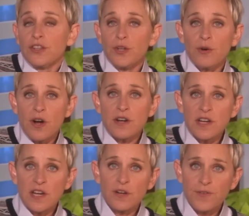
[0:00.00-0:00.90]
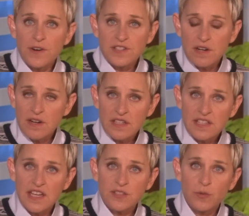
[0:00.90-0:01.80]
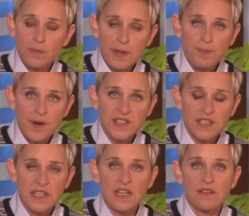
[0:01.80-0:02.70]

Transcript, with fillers: You heard it here first. Our next guest will be President